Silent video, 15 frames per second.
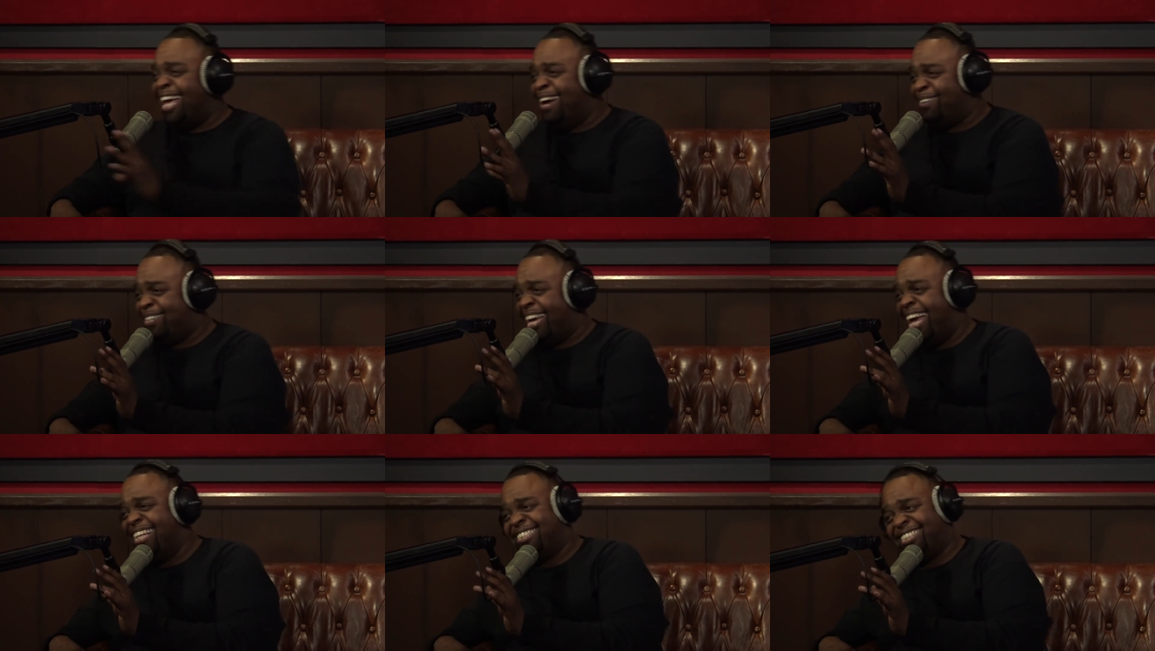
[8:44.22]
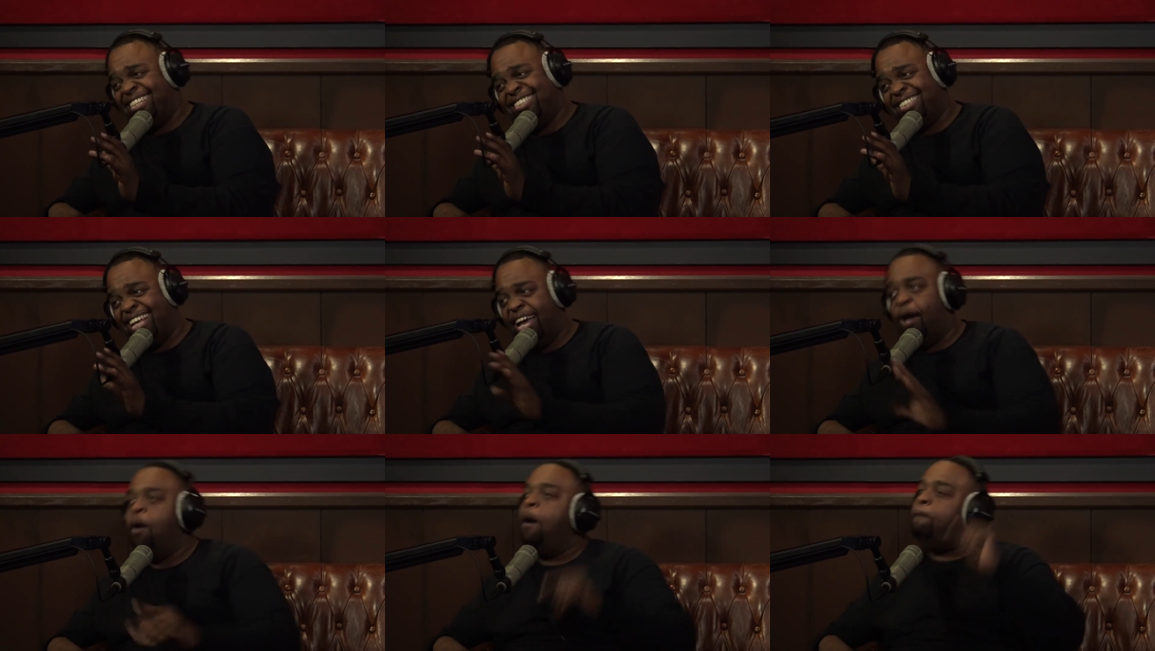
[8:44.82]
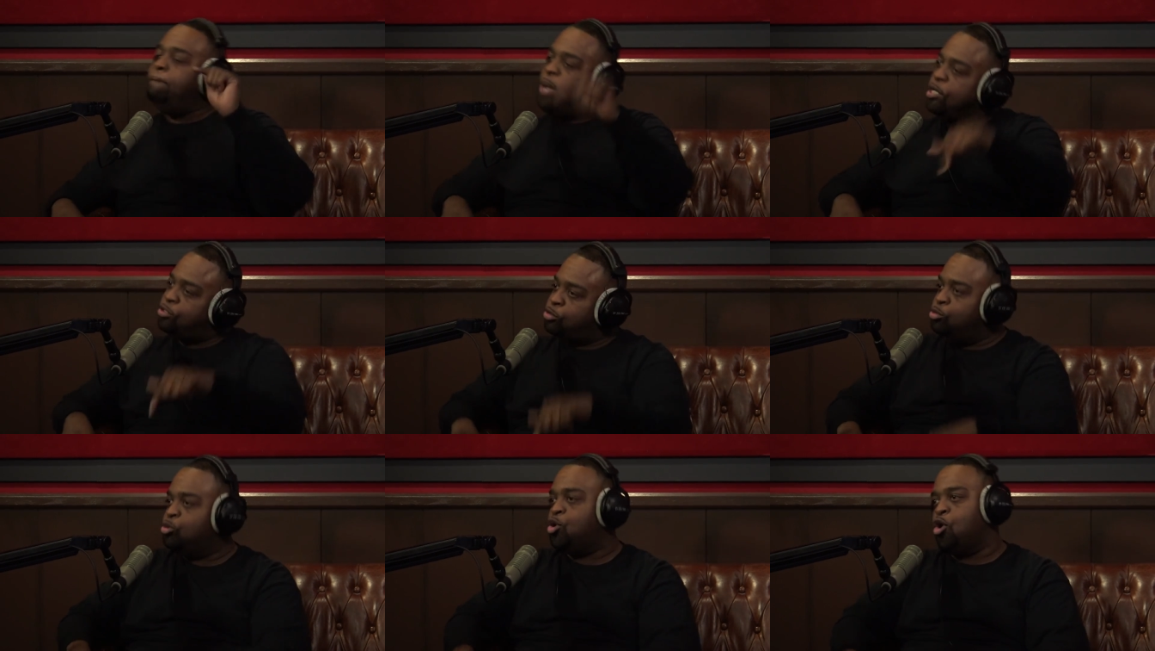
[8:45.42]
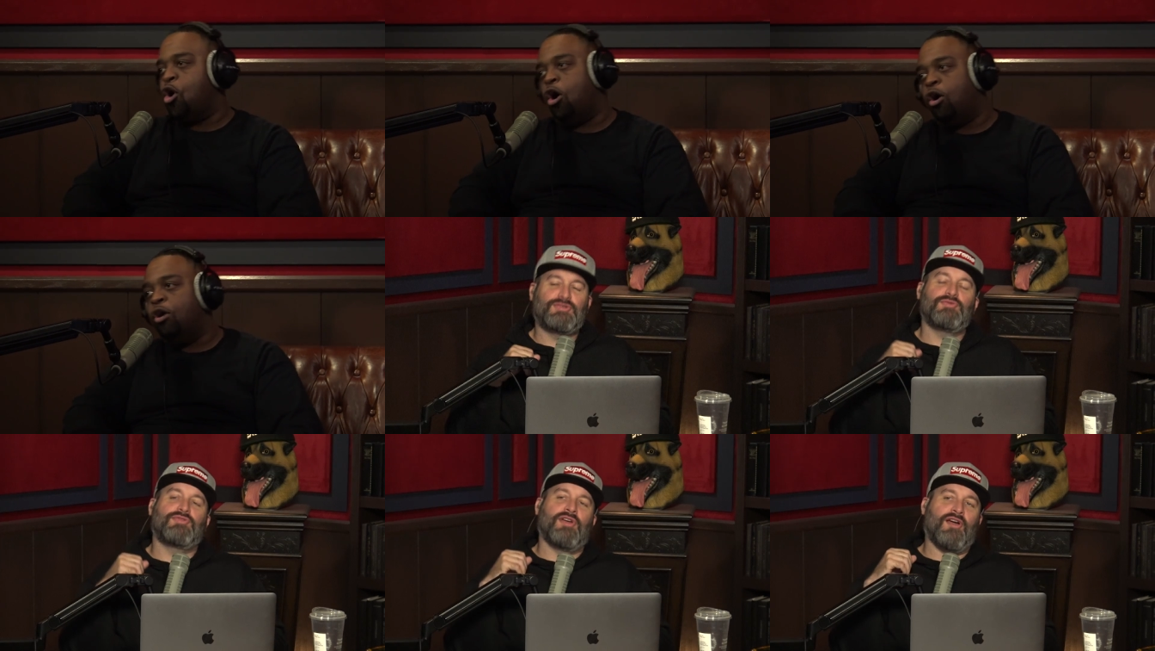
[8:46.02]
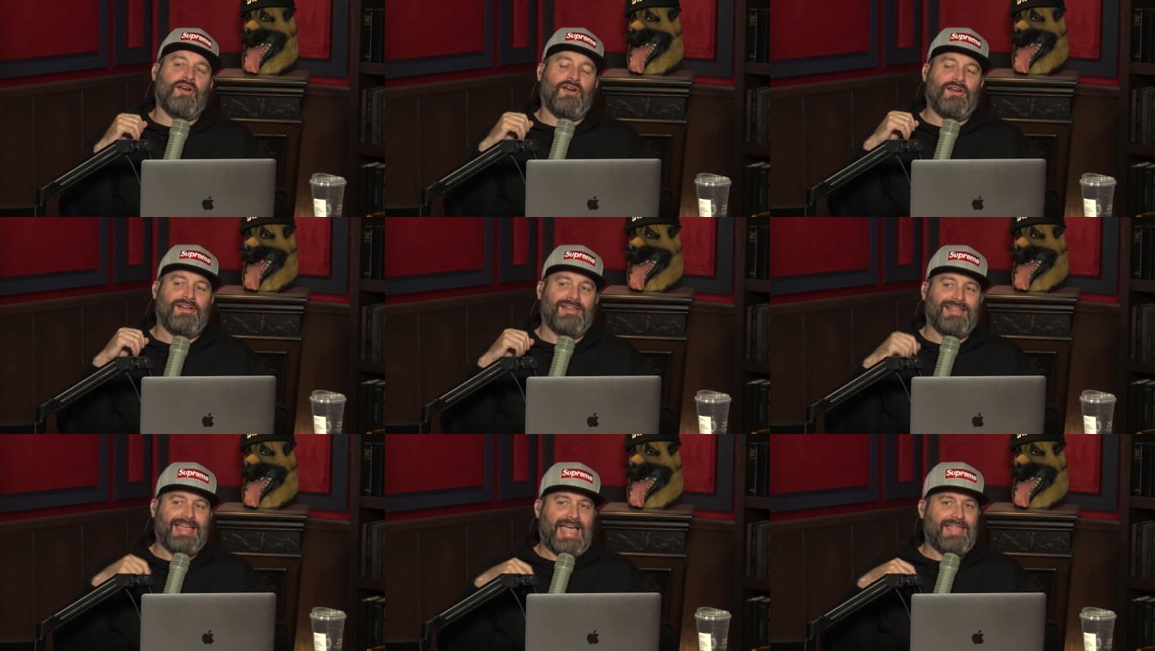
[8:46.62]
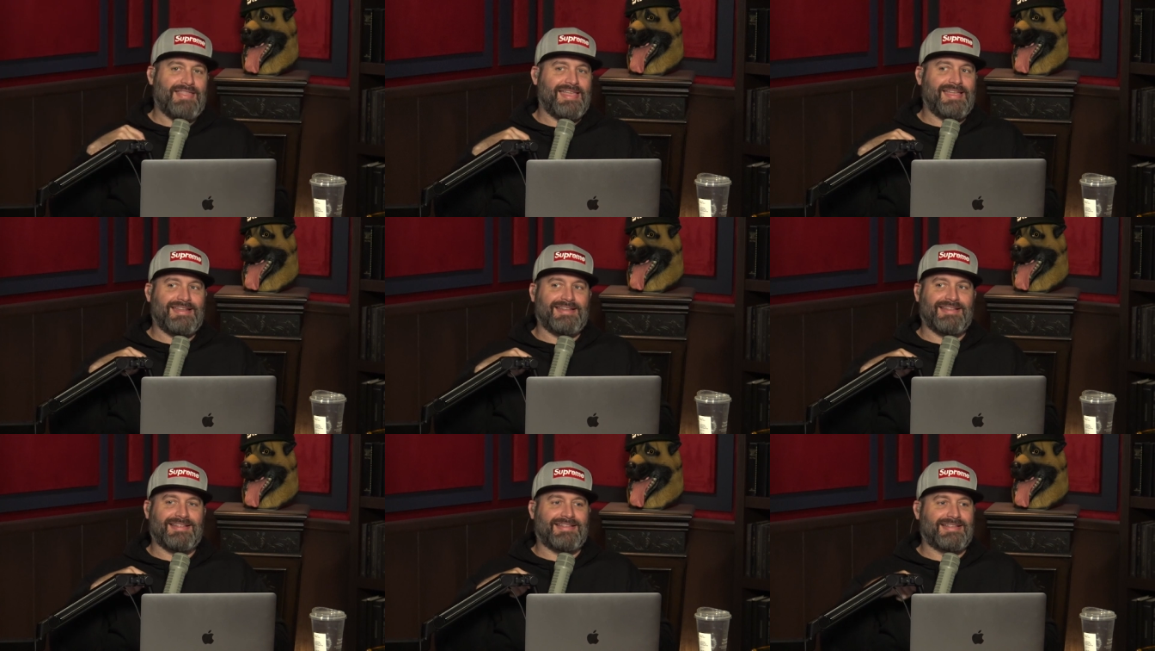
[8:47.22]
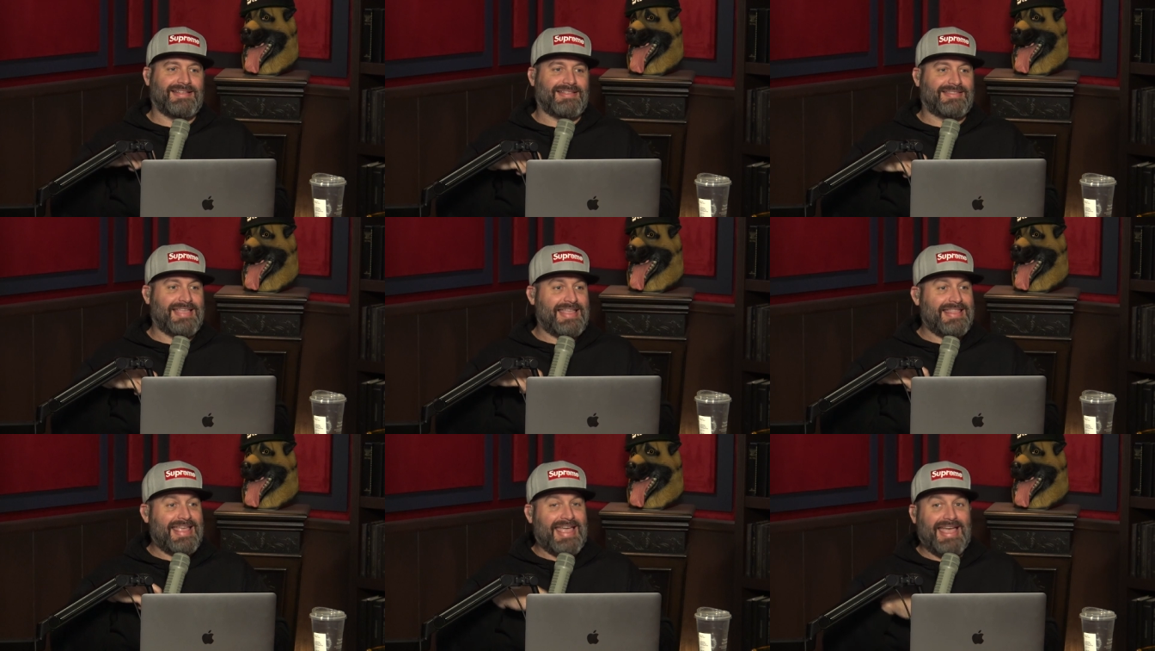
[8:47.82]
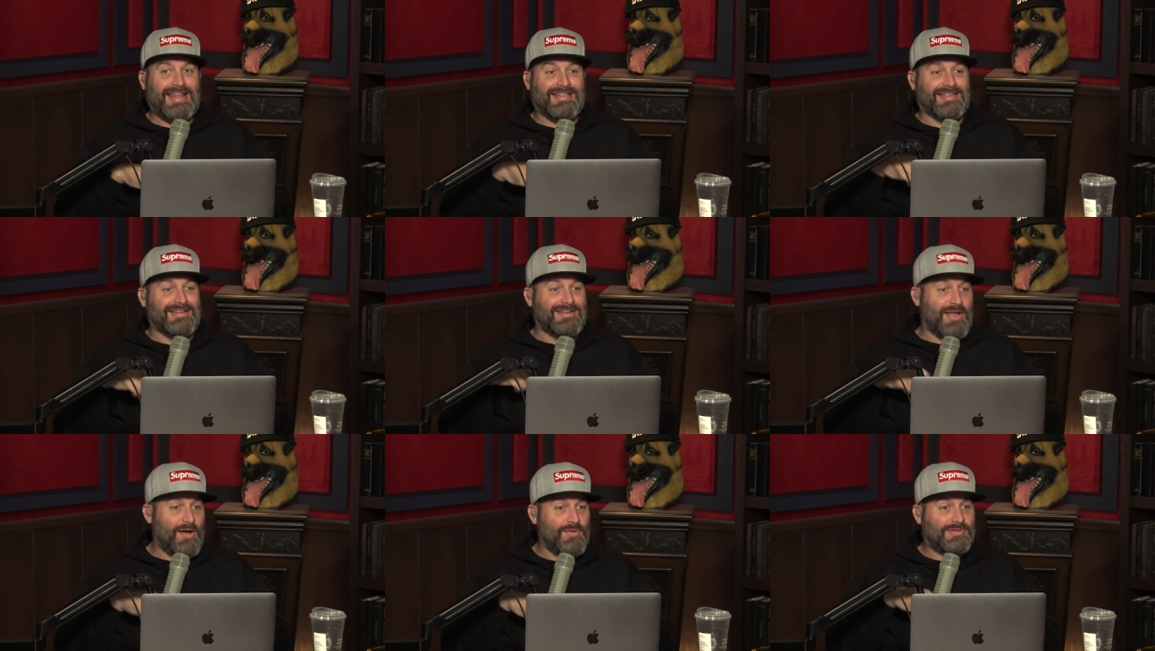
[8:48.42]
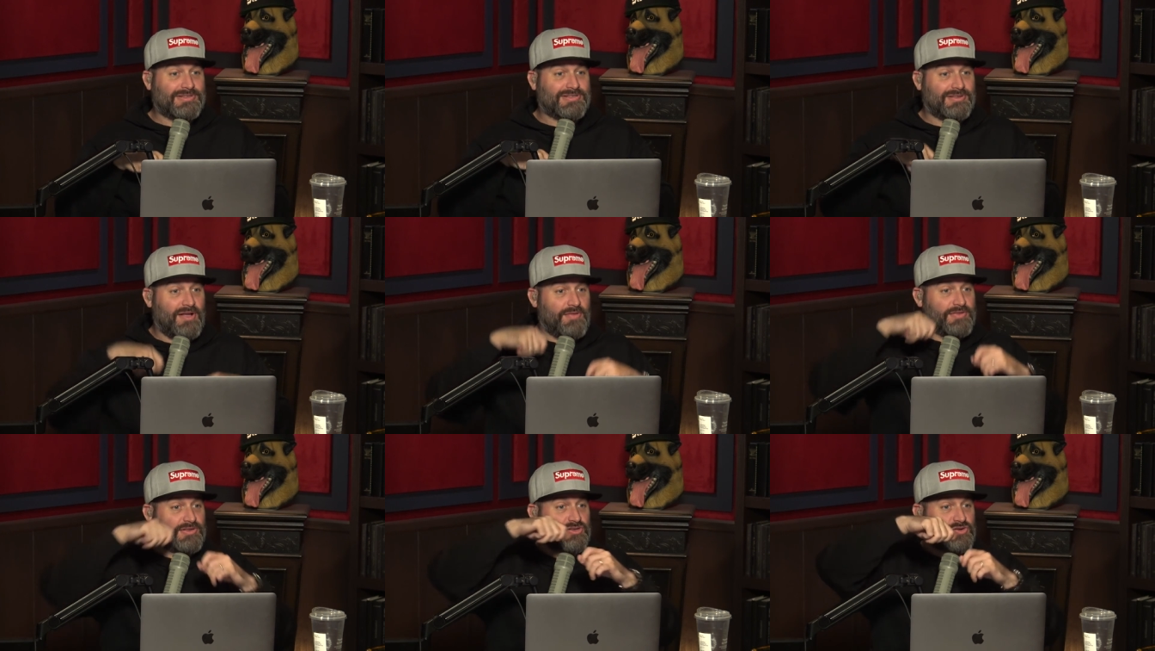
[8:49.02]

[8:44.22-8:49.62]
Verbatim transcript: sound gangsters here, miss you, girl, miss you, girl." And then then they had the notes on the